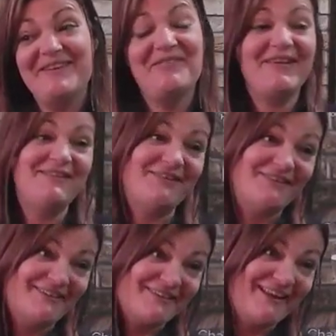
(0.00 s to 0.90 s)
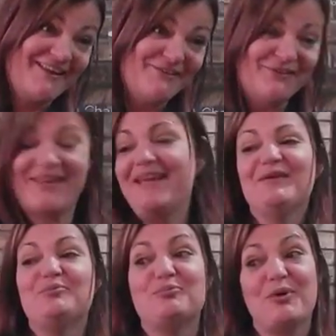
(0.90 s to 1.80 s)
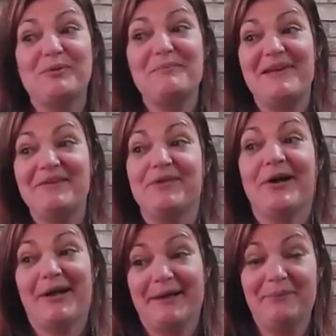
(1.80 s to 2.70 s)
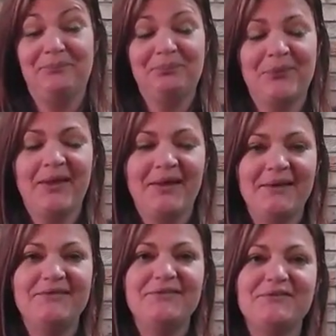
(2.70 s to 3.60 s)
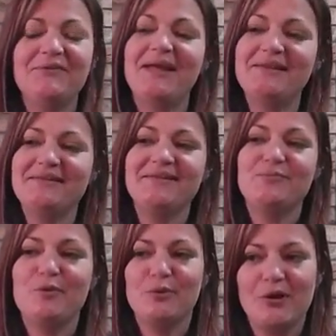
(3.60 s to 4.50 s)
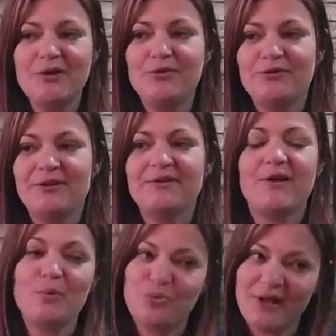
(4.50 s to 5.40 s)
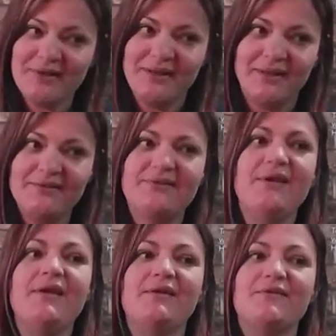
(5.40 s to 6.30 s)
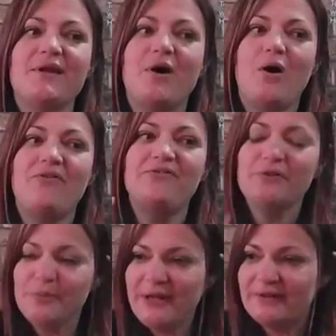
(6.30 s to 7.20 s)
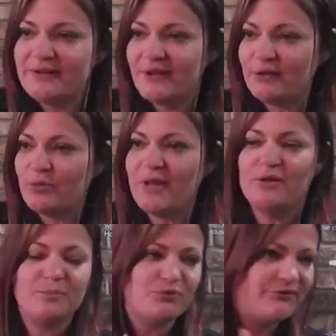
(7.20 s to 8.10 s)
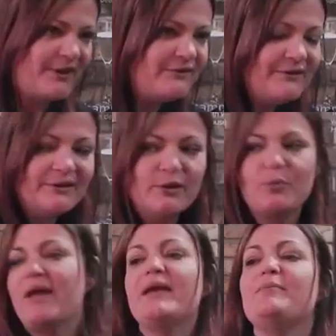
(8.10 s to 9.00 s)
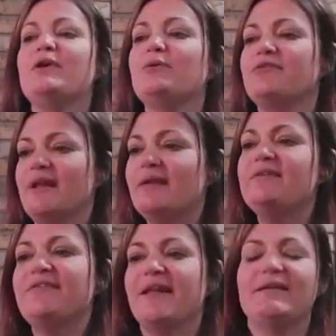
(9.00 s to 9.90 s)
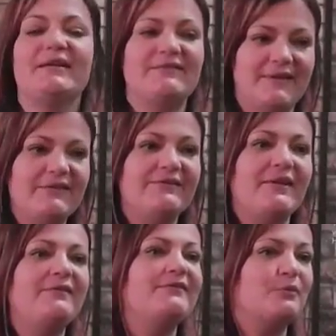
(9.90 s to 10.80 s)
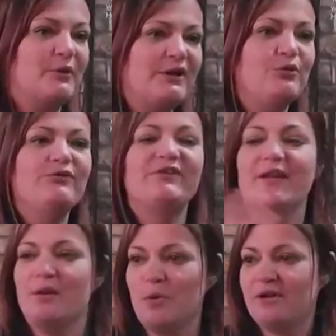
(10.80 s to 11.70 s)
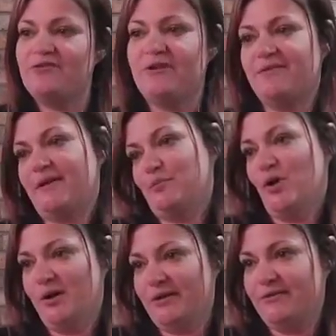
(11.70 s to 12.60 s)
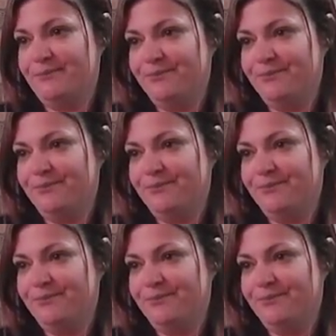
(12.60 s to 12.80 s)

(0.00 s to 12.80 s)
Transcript: And if I did it again today, it would probably be even higher. So the reality is people are using it, they are branding it, they are filming it in that way, they're presenting it that way because they understand that sync sells, they want to use it and they want to share that market.